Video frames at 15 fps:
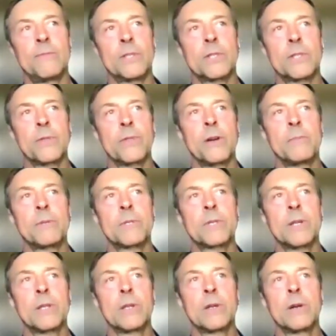physical therapists
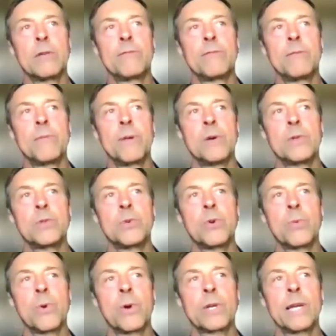can learn from those who
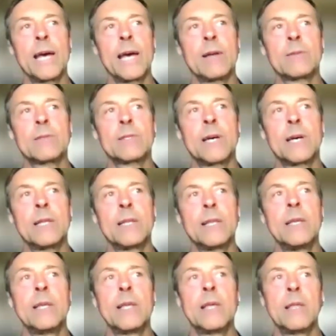are working outside
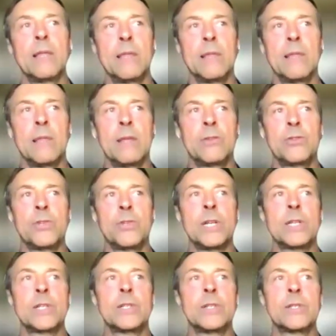the
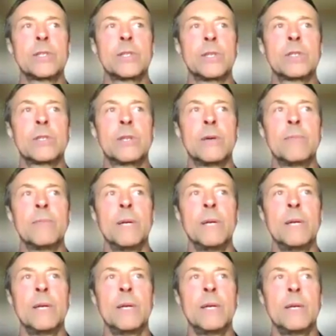traditional system
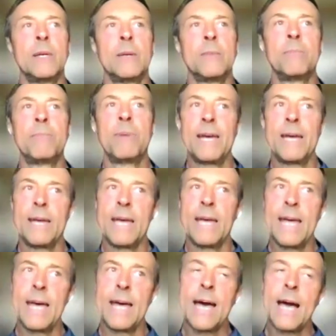by
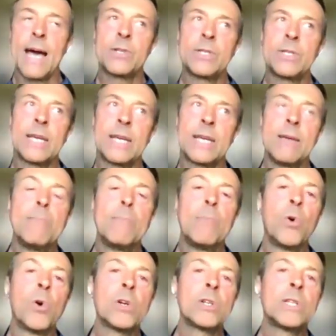actually taking
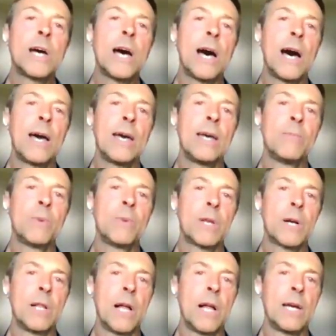more time with
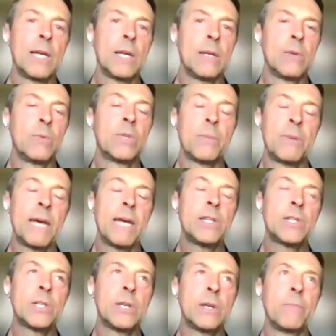the client, with the
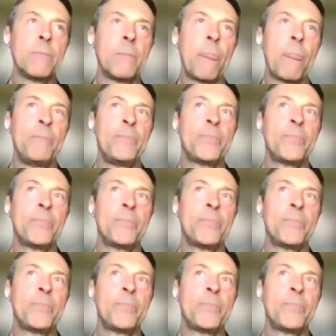patient,